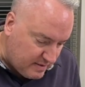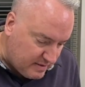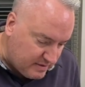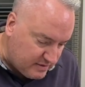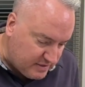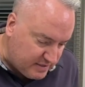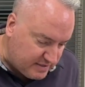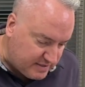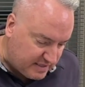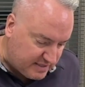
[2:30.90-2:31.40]

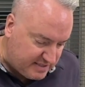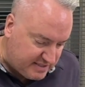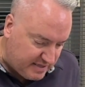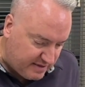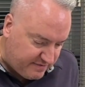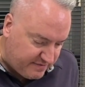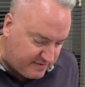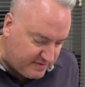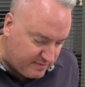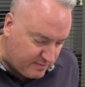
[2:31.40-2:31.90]
She says
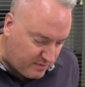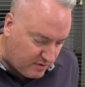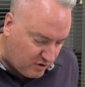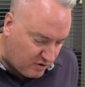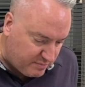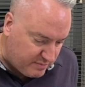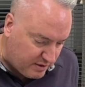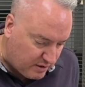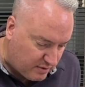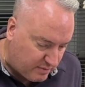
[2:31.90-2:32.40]
sift the
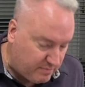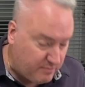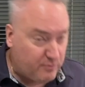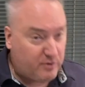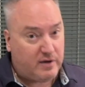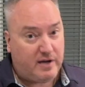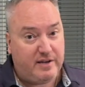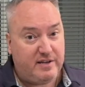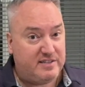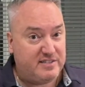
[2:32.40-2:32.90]

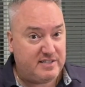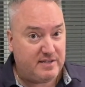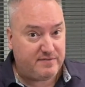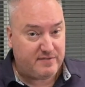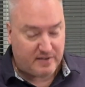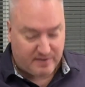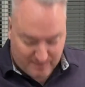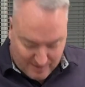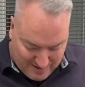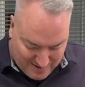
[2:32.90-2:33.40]
I didn't sift
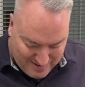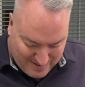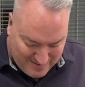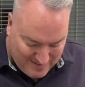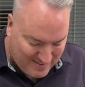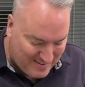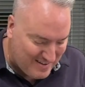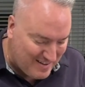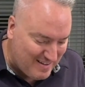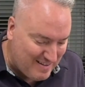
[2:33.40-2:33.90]
it.
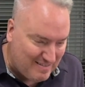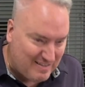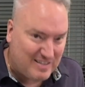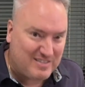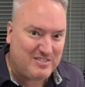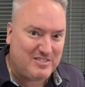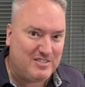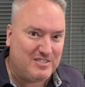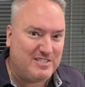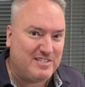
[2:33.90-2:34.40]

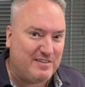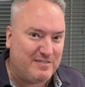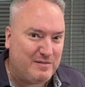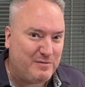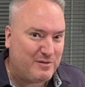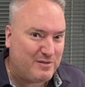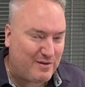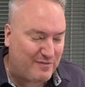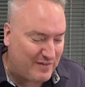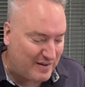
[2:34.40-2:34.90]
Let's just sift it
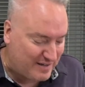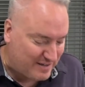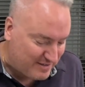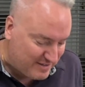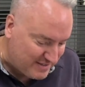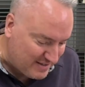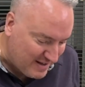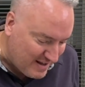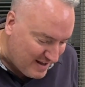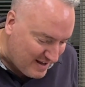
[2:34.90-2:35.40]
with our
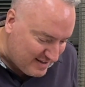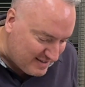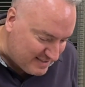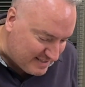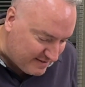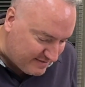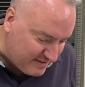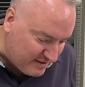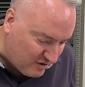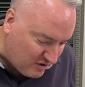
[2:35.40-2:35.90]
fingers.
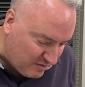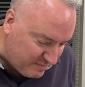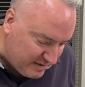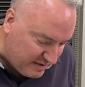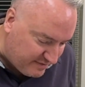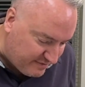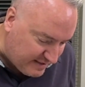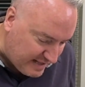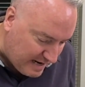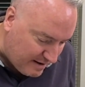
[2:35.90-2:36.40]
Sift the
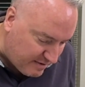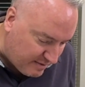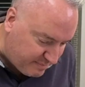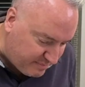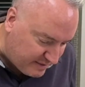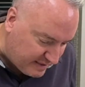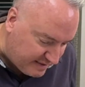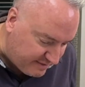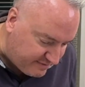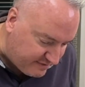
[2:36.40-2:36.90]
wholemeal flour,
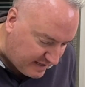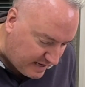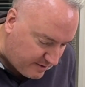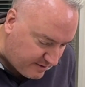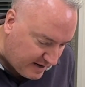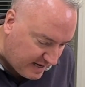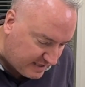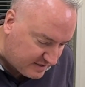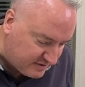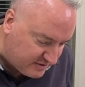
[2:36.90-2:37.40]
plain
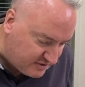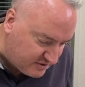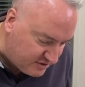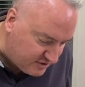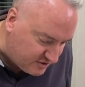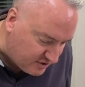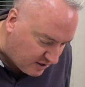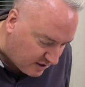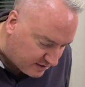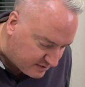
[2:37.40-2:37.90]
flour, and
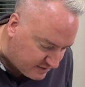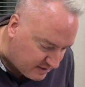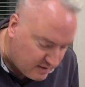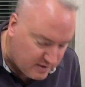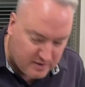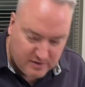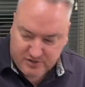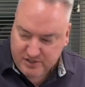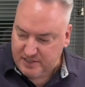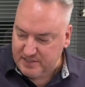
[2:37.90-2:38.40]
salt.
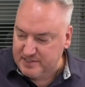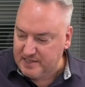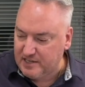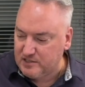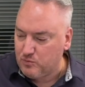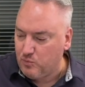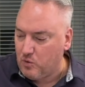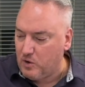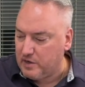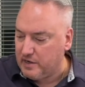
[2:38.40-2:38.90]
She
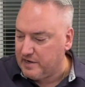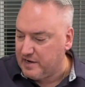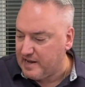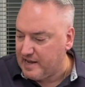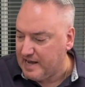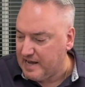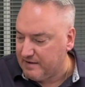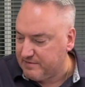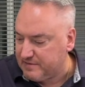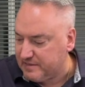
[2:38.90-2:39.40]
says
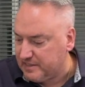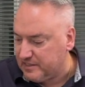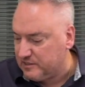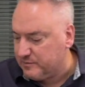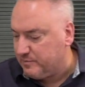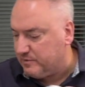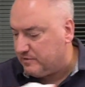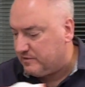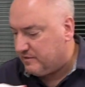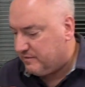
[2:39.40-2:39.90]
1.5
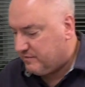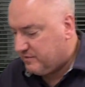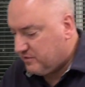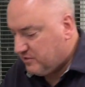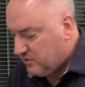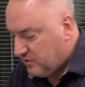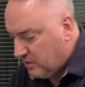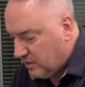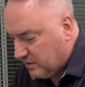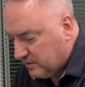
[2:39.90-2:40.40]
teaspoons of
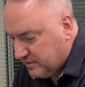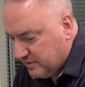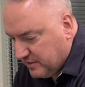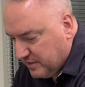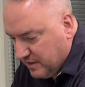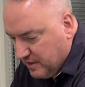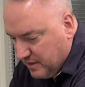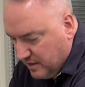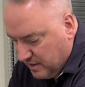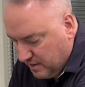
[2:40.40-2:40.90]
salt.
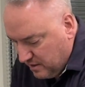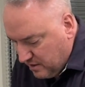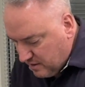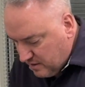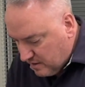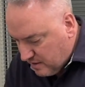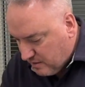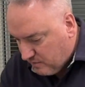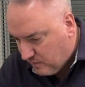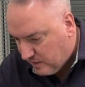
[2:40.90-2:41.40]

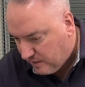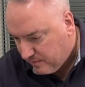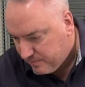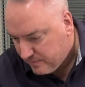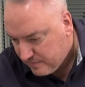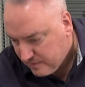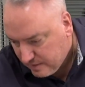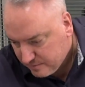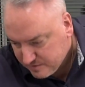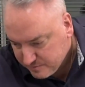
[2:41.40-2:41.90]
Well,
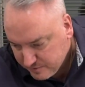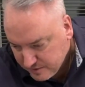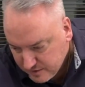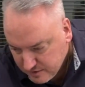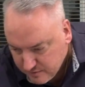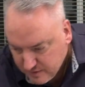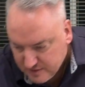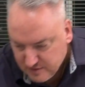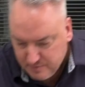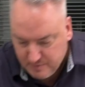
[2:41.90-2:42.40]
I'm splitting the
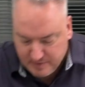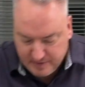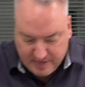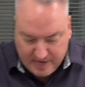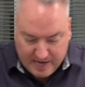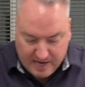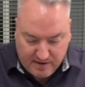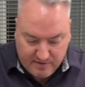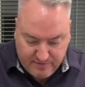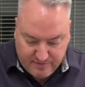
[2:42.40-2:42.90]
recipe in
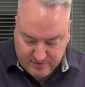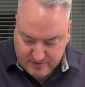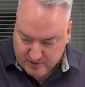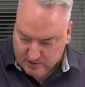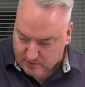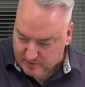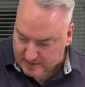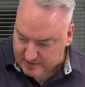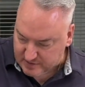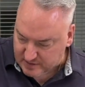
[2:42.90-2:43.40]
half,
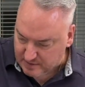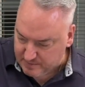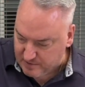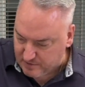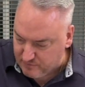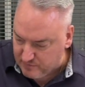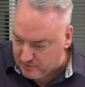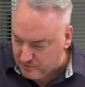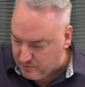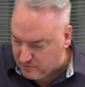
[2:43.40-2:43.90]
so that's going to be
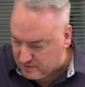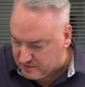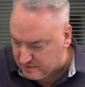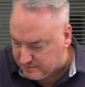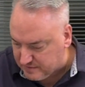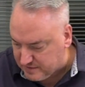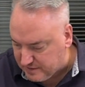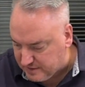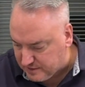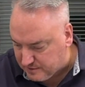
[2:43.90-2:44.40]
3/4 of
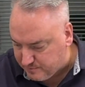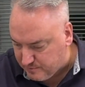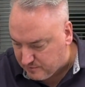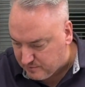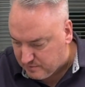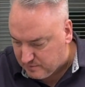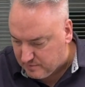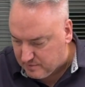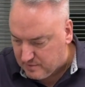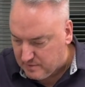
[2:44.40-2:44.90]
a
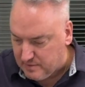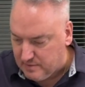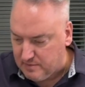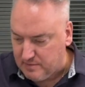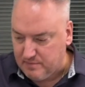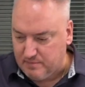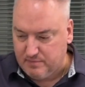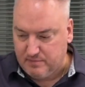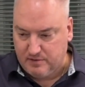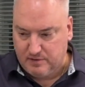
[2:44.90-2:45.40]
teaspoon,
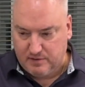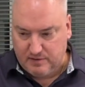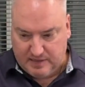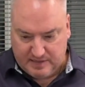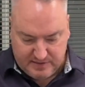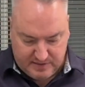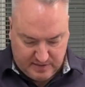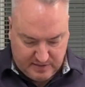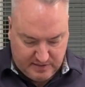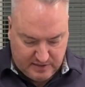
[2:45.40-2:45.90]
a little
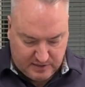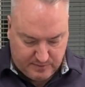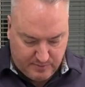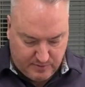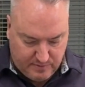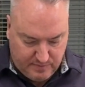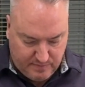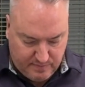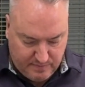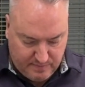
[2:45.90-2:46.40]
less than a
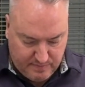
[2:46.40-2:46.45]
teaspoon.